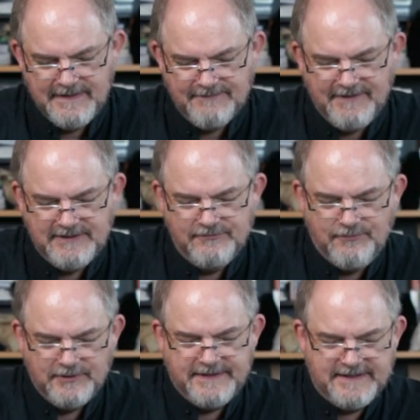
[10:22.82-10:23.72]
If I do
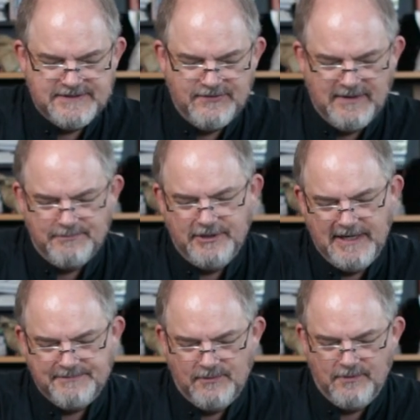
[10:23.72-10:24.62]
four takes two, I'm
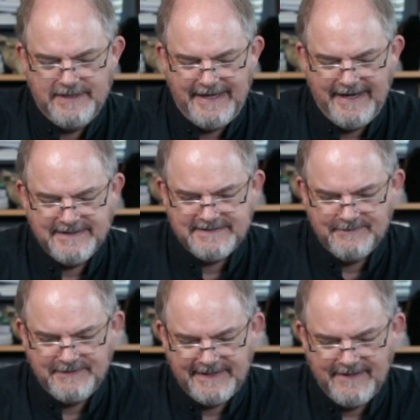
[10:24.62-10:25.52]
putting up the one and
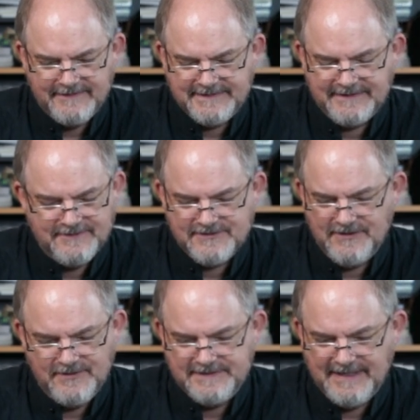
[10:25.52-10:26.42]
something else, and there's
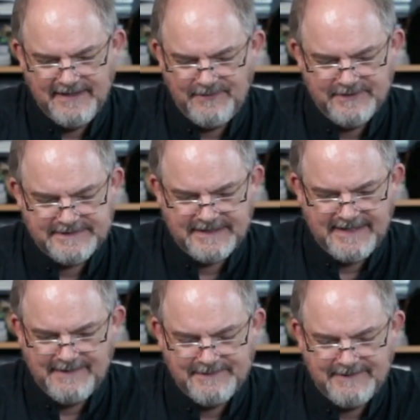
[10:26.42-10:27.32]
no telling what's going to
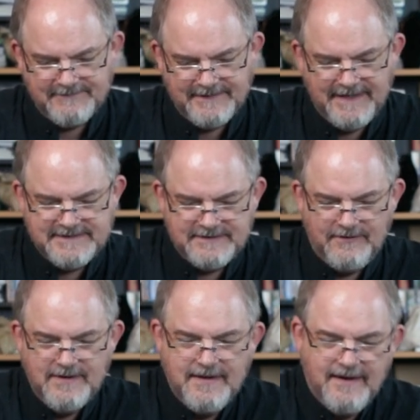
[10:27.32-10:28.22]
happen after that.
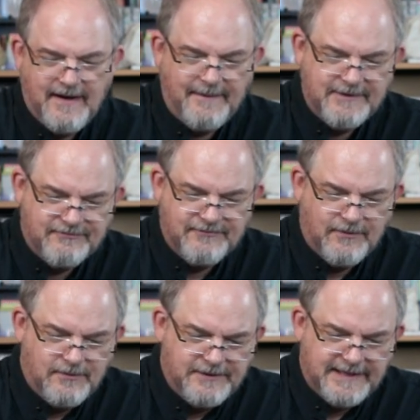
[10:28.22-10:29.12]
So I'm going to
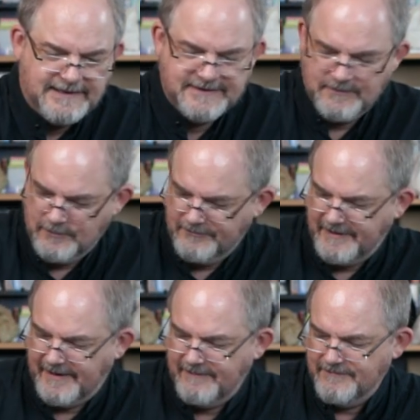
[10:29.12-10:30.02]
fold and let the wolf
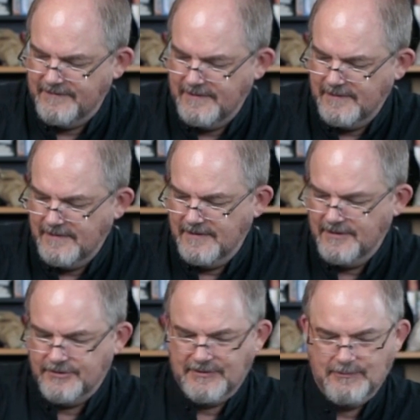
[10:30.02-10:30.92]
have
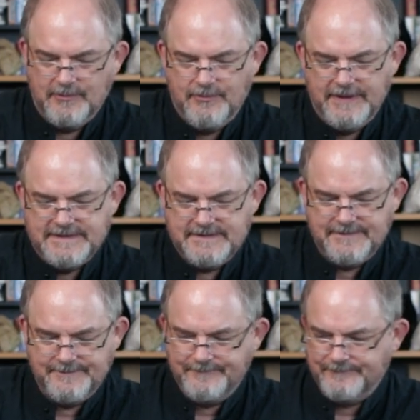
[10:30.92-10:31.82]
three more
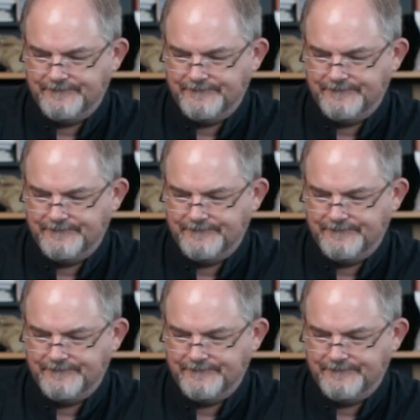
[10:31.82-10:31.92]
points.